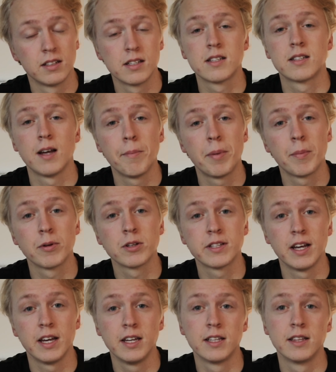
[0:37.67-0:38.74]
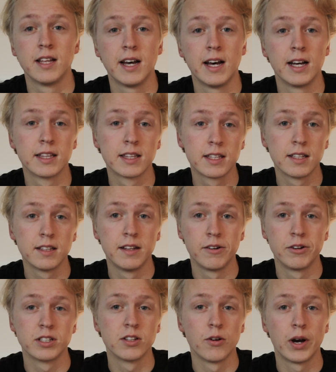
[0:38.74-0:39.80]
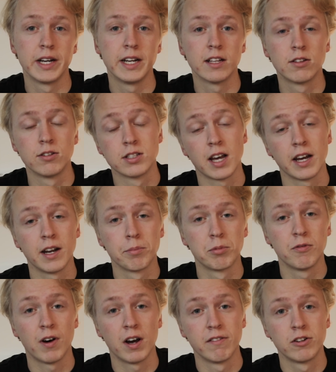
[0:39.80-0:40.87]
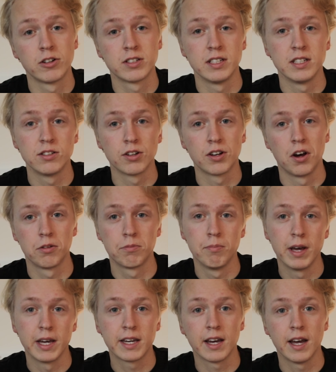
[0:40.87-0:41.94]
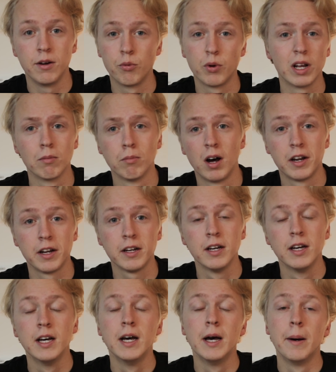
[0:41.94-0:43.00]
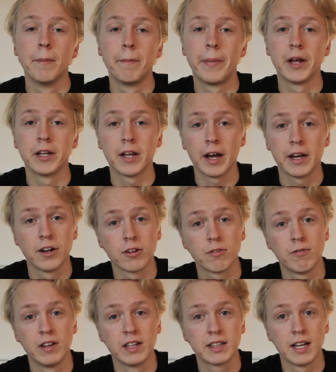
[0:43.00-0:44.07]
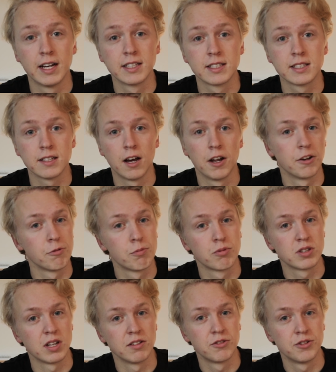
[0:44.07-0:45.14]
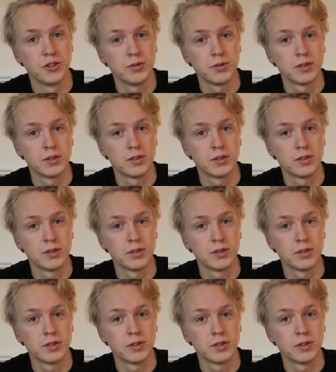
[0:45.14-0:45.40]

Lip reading: Some people say that there is no idea to sign up to Fiverr since you can't make any real money. But I don't think that's 100% true.